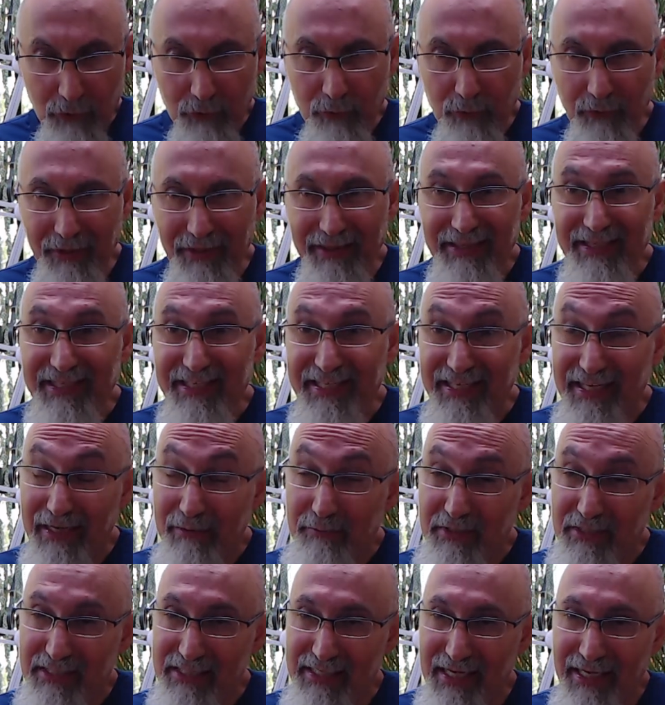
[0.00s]
with
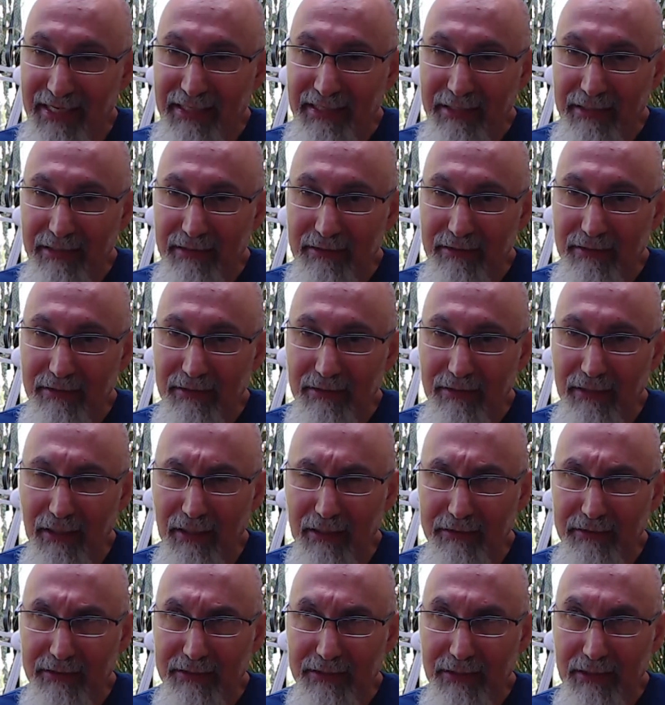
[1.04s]
DMZ,
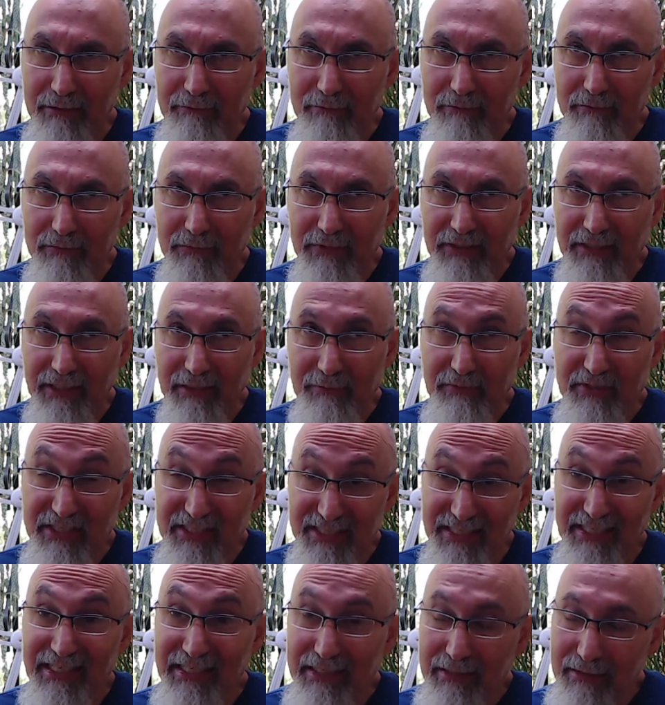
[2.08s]

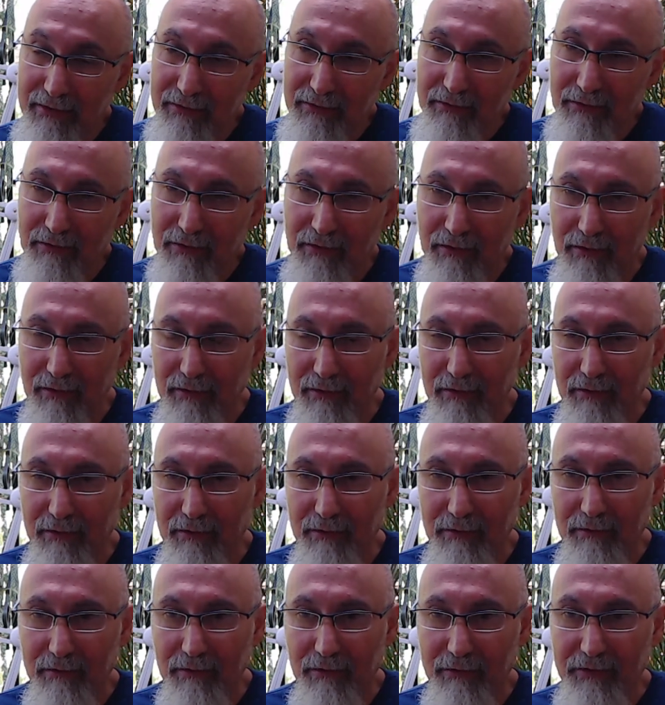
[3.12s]
DMZ,
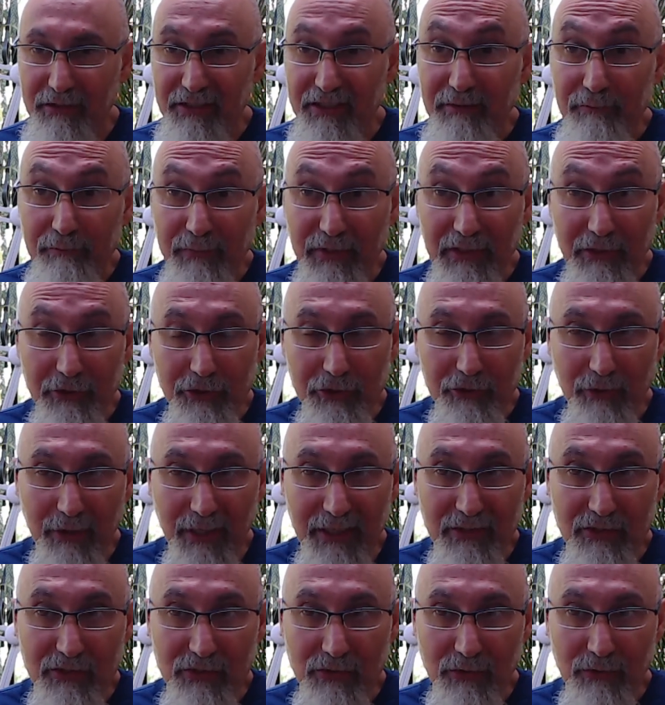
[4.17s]

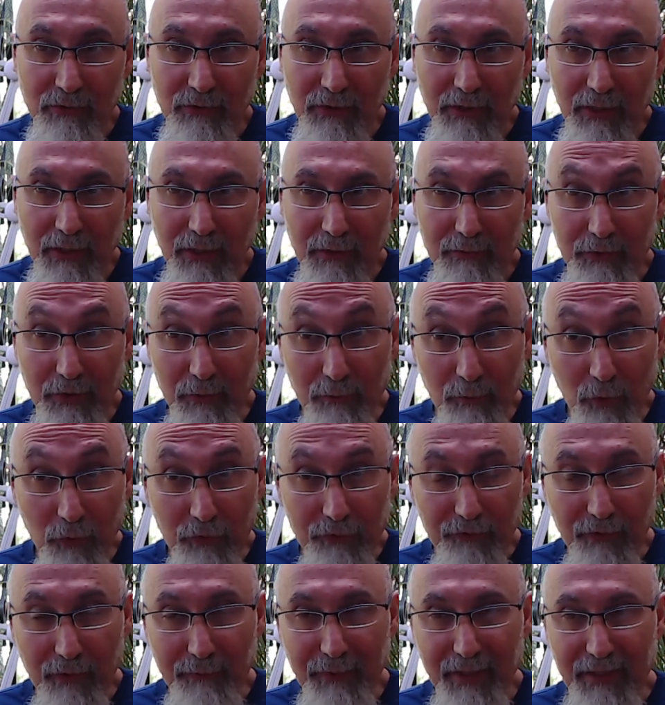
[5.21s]
Demilitarized Zone. They're
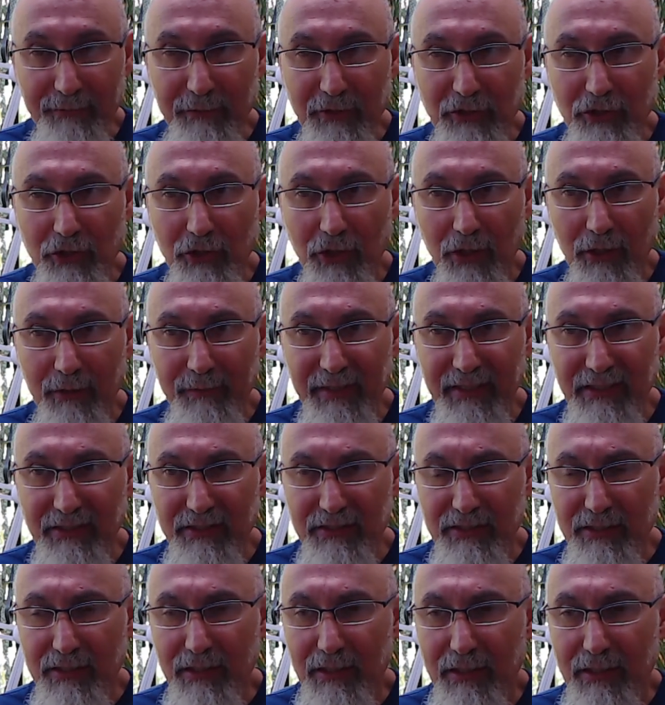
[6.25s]
both from Image Comics.